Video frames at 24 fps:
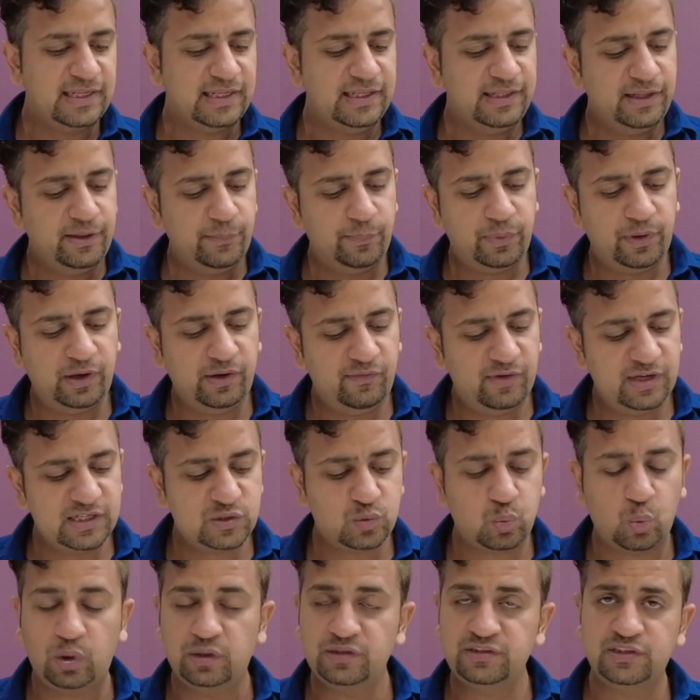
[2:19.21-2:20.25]
in the
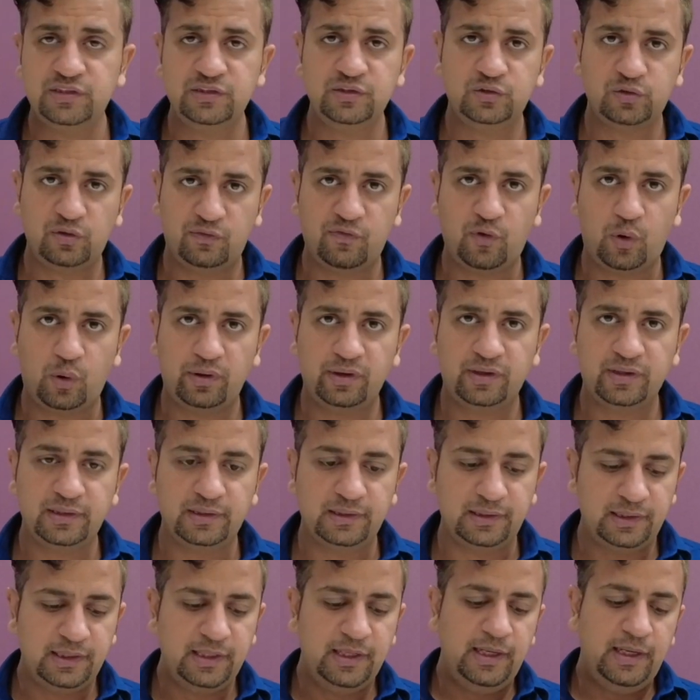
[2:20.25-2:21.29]
previous versions of
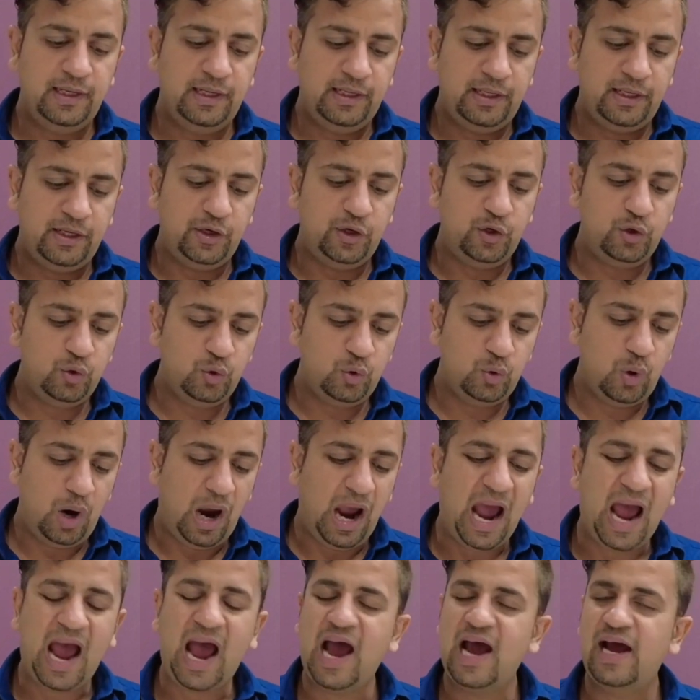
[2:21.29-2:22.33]
Oracle, you
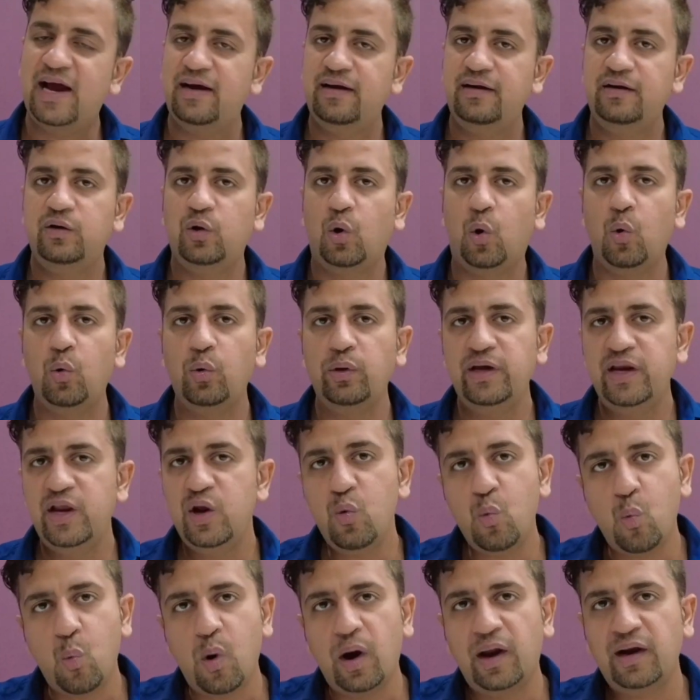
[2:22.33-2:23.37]
had only
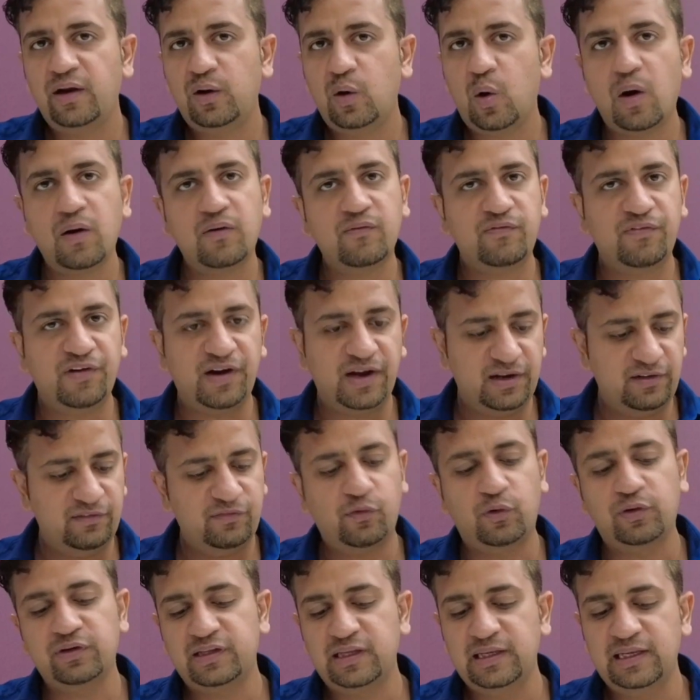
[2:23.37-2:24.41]
one log file
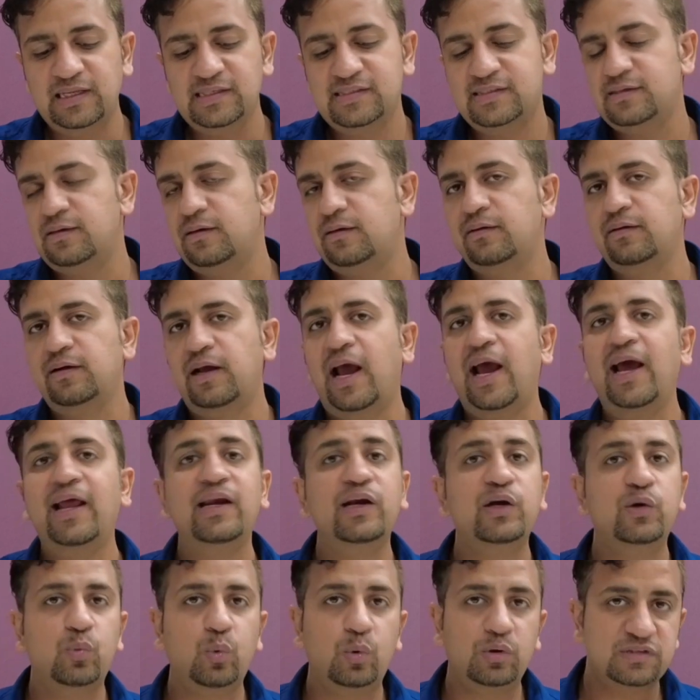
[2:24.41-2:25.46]
for the listener and
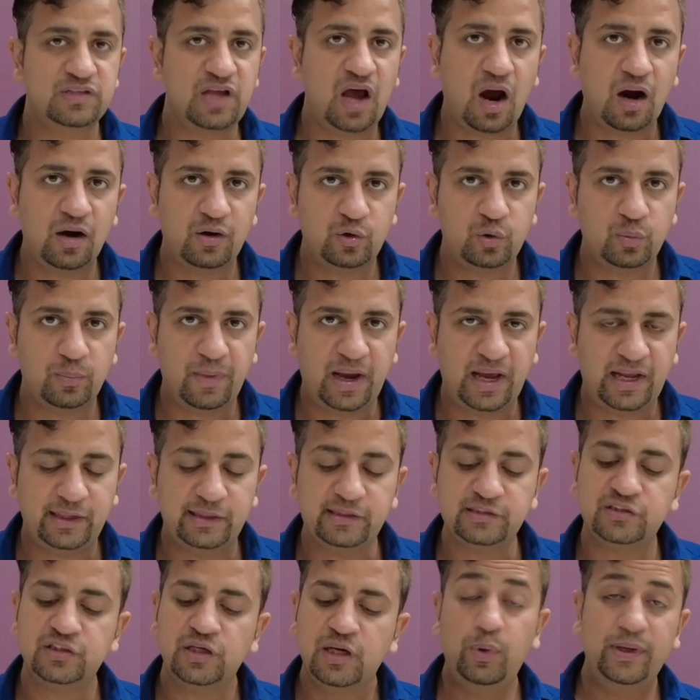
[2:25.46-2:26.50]
it was hard to
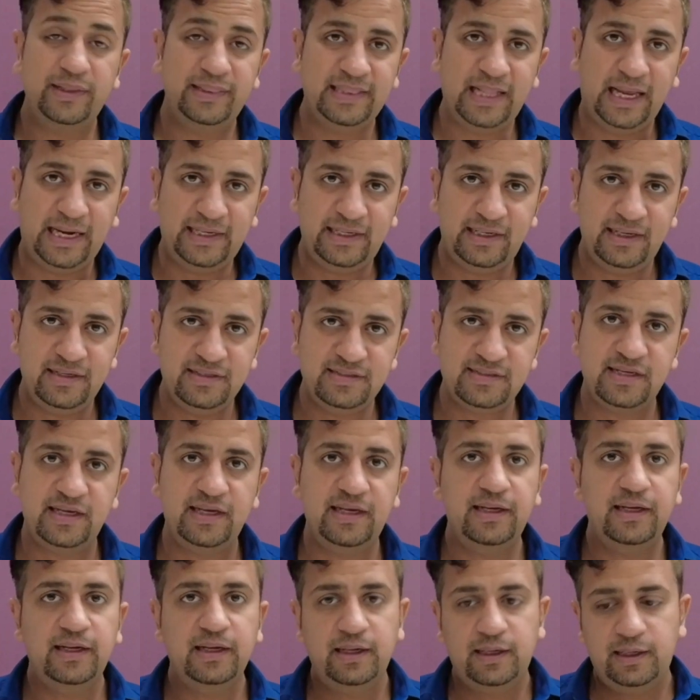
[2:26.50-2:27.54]
manage. With
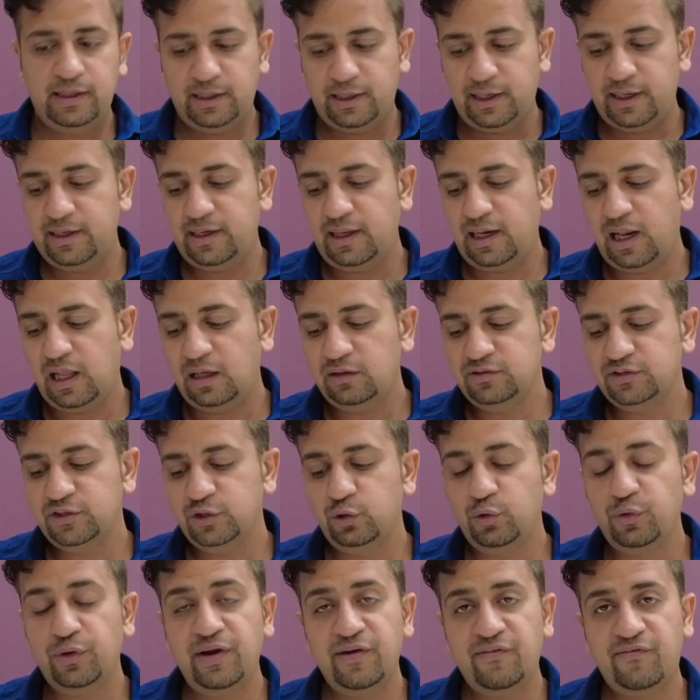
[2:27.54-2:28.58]
19C, it allows you
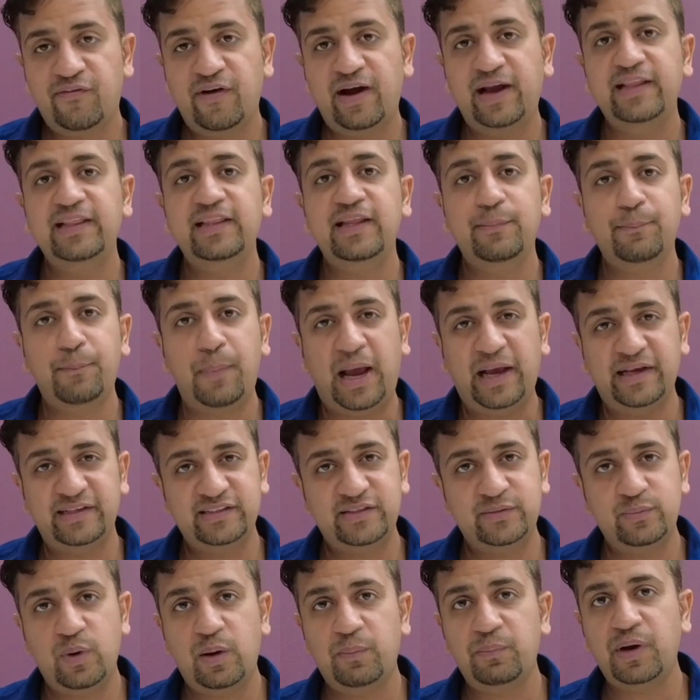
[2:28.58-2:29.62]
to define the
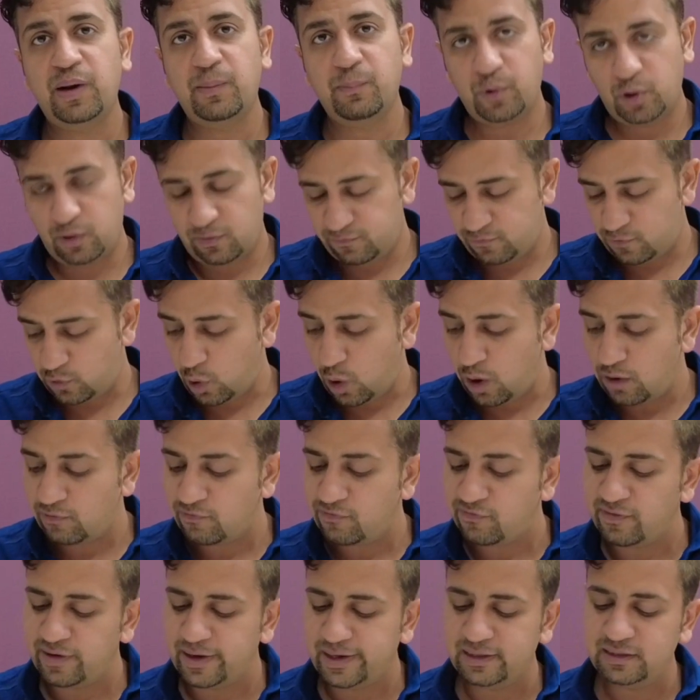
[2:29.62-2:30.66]
maximum number of log
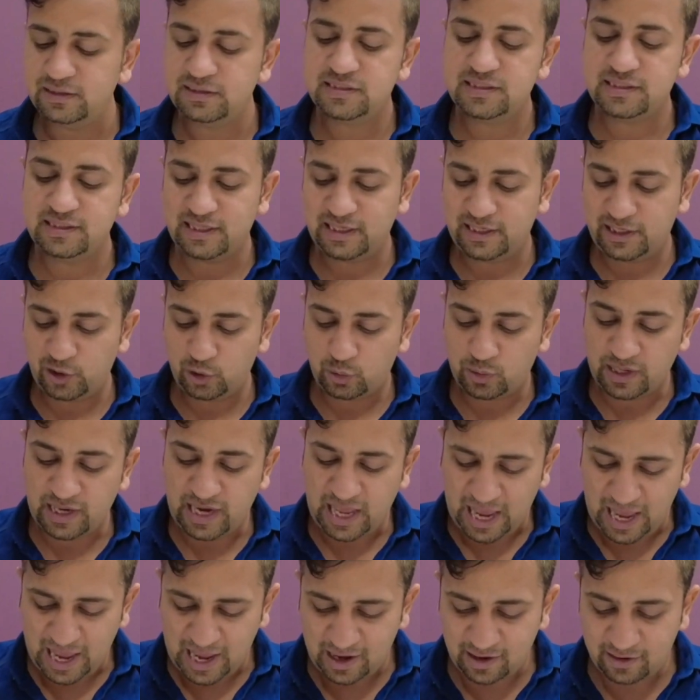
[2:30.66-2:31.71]
files that you can
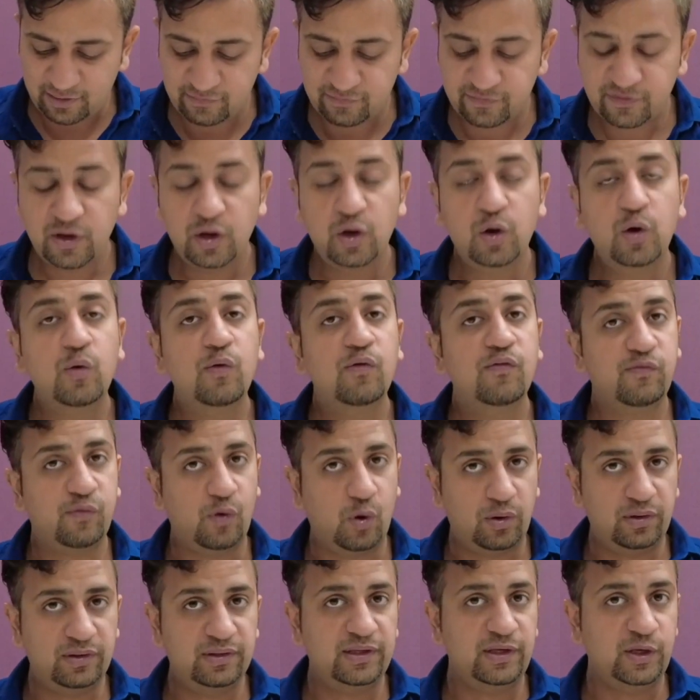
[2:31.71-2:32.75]
have
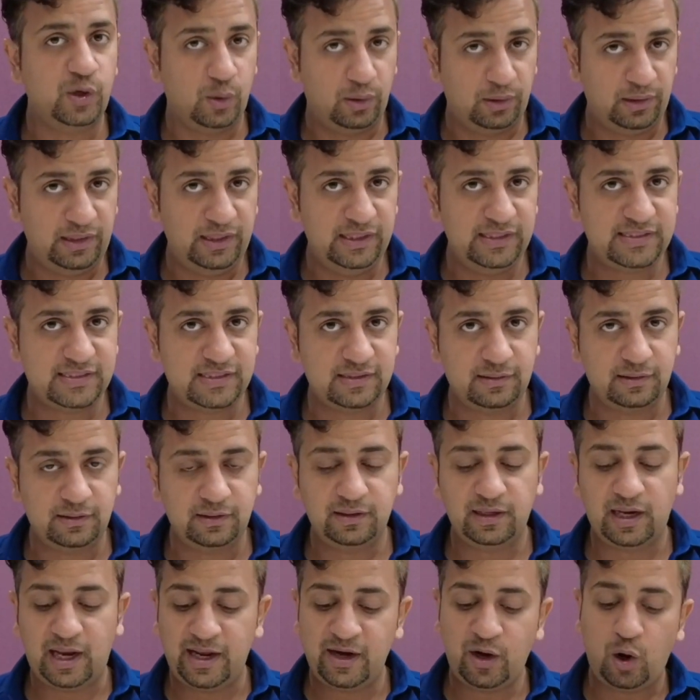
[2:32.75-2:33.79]
for your
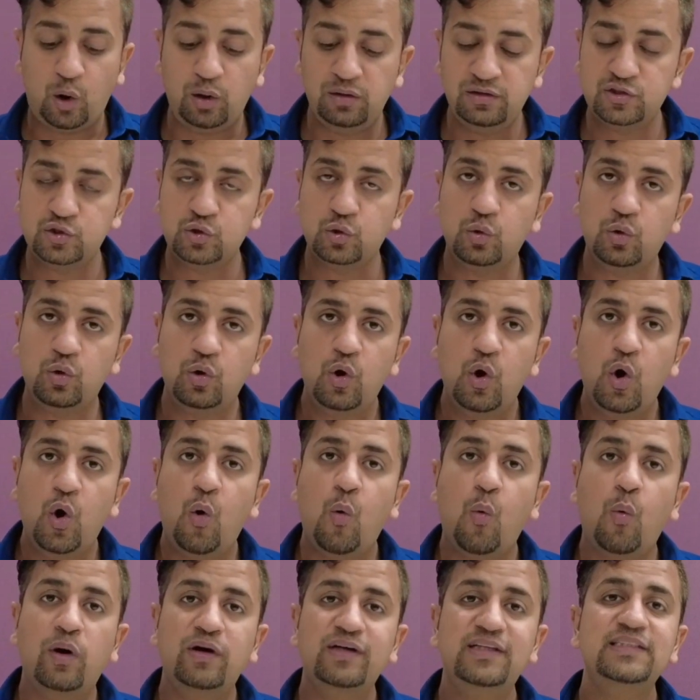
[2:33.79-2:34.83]
listener, and also
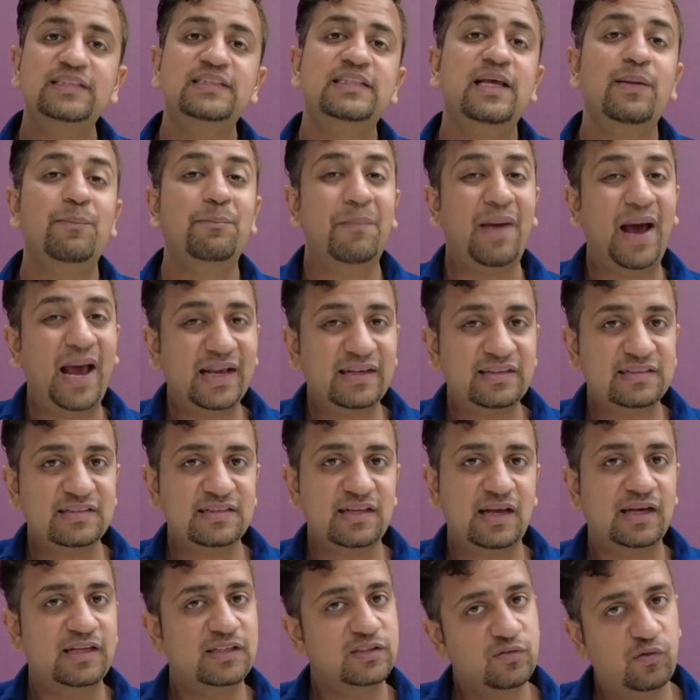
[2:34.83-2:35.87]
what is the max
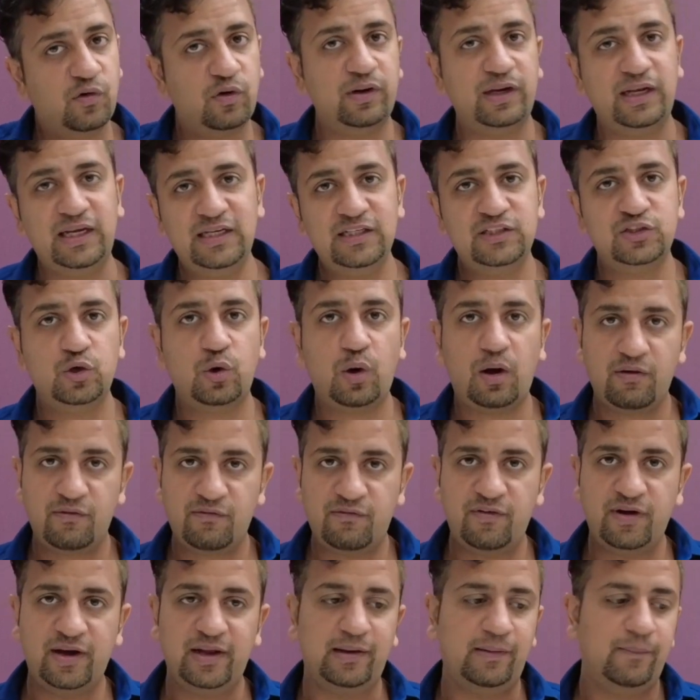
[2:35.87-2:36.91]
size for each
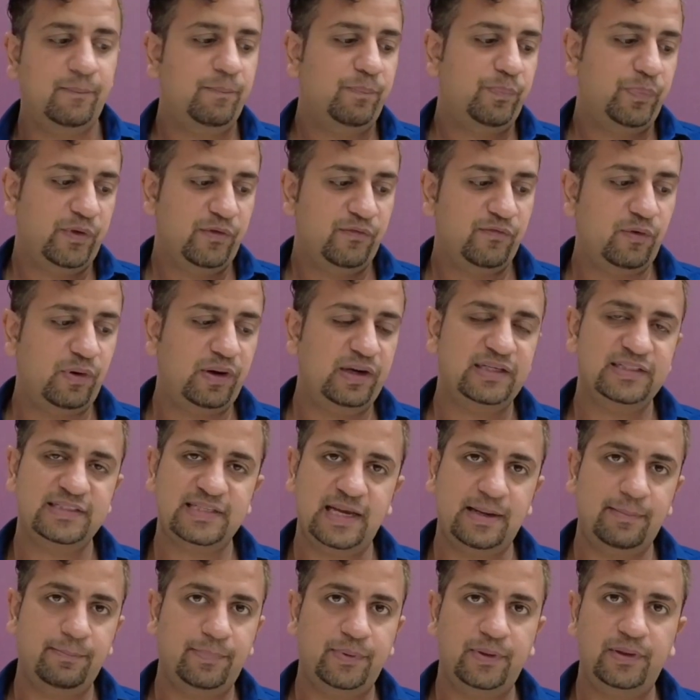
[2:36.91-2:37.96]
log file. For
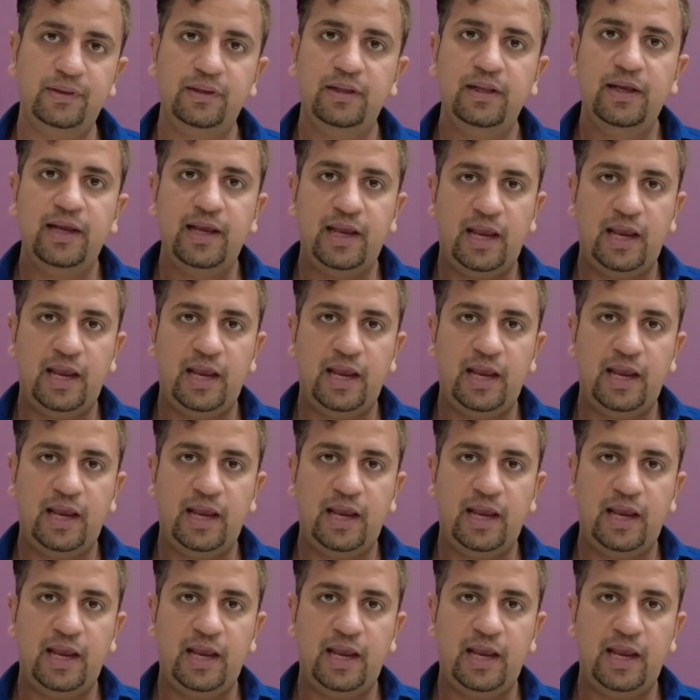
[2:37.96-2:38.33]
example,